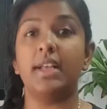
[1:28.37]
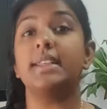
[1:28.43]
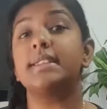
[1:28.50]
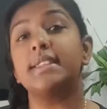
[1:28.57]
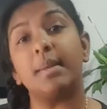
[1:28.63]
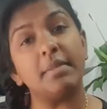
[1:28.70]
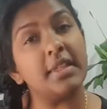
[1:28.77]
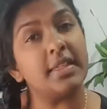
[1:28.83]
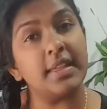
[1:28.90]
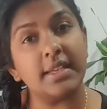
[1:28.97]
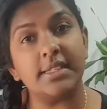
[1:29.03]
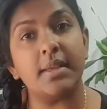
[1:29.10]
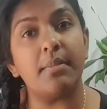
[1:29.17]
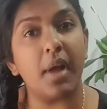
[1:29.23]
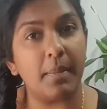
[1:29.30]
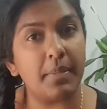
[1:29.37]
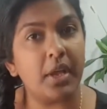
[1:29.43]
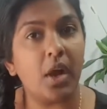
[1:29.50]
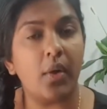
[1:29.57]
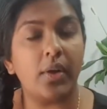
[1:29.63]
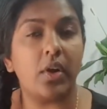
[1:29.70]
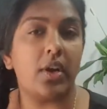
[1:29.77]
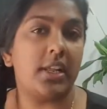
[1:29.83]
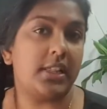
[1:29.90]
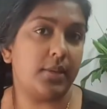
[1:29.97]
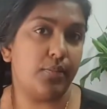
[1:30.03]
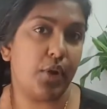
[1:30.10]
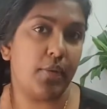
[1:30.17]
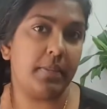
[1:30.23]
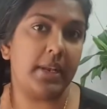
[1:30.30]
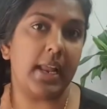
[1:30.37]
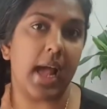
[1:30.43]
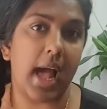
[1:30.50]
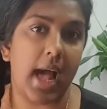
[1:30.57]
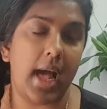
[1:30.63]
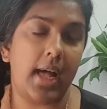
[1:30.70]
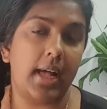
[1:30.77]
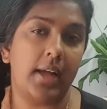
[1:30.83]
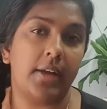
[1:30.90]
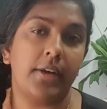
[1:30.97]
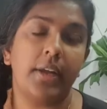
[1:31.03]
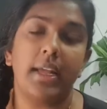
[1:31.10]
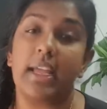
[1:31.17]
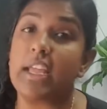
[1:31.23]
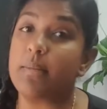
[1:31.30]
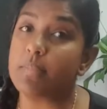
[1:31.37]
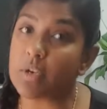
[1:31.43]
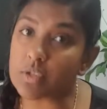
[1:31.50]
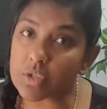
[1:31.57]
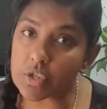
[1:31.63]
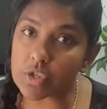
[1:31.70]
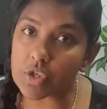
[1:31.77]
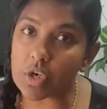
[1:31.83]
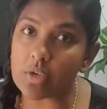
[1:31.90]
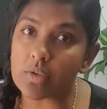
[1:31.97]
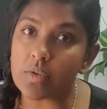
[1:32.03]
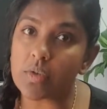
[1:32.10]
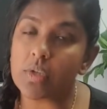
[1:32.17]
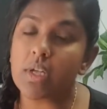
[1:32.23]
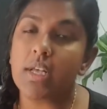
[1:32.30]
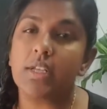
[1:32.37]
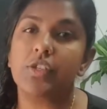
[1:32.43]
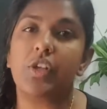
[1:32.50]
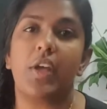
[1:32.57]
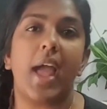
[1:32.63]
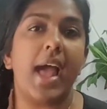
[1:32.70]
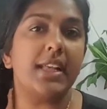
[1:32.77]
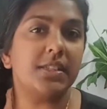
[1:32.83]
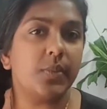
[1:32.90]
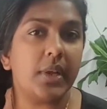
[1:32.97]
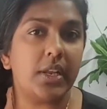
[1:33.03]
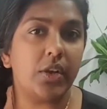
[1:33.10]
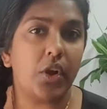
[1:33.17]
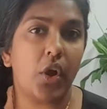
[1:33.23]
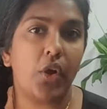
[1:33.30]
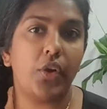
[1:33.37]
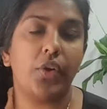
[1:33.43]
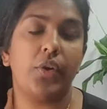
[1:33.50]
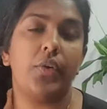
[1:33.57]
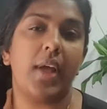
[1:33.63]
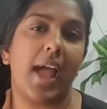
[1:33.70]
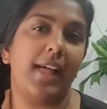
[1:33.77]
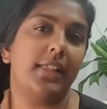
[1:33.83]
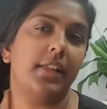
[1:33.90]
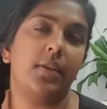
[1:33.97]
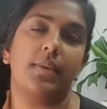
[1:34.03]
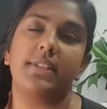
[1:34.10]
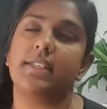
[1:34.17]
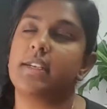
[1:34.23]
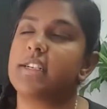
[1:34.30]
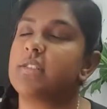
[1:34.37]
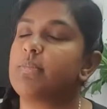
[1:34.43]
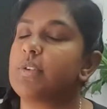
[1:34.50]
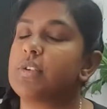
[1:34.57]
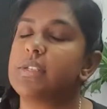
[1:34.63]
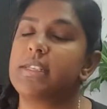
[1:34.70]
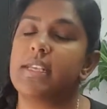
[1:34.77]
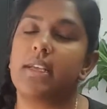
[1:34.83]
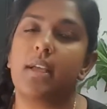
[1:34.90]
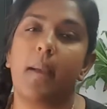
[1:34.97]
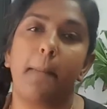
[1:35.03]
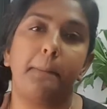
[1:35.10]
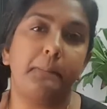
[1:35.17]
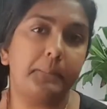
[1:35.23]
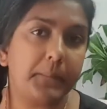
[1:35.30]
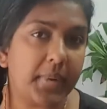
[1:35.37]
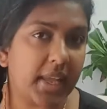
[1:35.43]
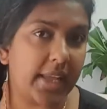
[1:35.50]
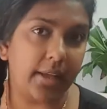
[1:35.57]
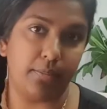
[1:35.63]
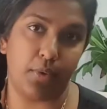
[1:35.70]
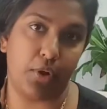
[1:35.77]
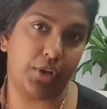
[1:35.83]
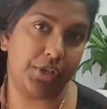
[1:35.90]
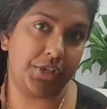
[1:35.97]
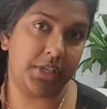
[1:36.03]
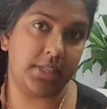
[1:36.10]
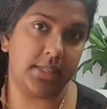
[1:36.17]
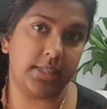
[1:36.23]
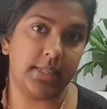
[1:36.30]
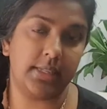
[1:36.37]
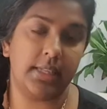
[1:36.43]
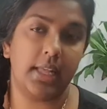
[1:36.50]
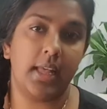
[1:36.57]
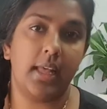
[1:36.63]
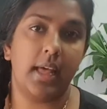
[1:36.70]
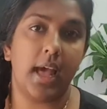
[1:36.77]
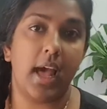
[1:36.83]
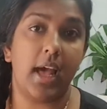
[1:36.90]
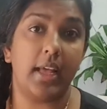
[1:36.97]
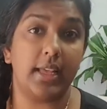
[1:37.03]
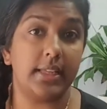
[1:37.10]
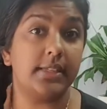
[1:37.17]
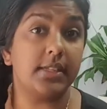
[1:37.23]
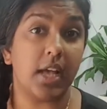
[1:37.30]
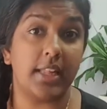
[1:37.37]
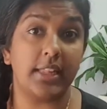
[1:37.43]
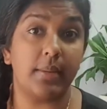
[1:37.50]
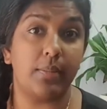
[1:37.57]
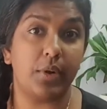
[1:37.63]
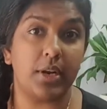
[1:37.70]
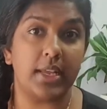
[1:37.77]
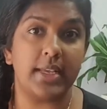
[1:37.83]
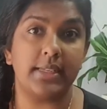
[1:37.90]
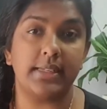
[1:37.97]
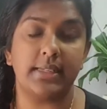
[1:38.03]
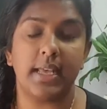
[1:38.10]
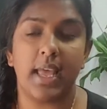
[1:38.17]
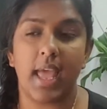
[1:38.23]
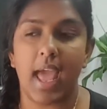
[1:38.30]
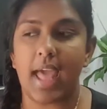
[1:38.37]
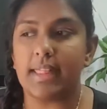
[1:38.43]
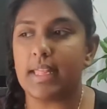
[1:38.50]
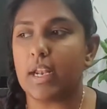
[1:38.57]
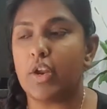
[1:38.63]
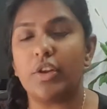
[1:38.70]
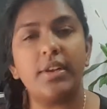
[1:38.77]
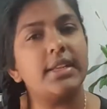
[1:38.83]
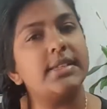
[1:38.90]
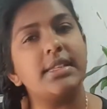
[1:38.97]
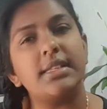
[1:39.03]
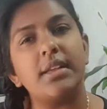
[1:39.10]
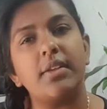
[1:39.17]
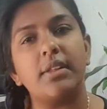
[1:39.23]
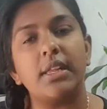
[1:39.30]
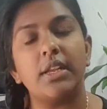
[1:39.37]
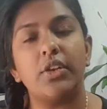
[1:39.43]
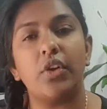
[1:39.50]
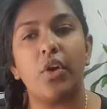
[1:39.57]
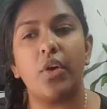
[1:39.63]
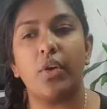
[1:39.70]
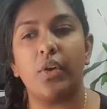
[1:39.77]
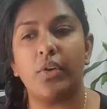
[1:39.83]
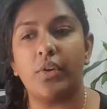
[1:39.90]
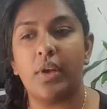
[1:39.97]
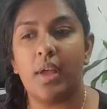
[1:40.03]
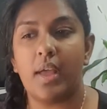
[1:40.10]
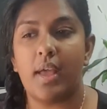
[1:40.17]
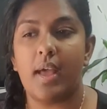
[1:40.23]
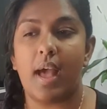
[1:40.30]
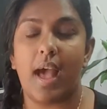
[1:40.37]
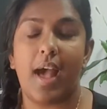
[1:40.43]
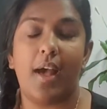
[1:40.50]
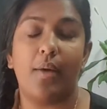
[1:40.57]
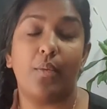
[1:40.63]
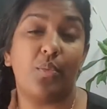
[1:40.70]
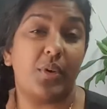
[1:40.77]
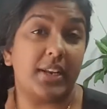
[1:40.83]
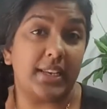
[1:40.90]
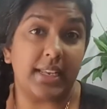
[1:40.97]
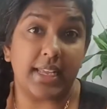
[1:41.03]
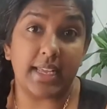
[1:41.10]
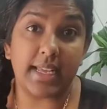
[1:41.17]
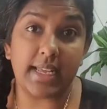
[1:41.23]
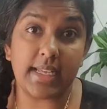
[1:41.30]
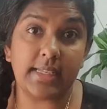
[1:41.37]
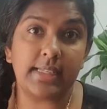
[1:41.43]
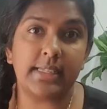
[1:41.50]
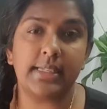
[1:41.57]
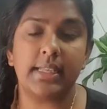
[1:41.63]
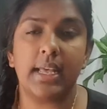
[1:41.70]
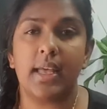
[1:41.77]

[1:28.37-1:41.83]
Some of the things that might be going on at the moment are impulse control. So as we know, our little ones are experiencing big emotions inside their bodies, and they don't necessarily know what it is,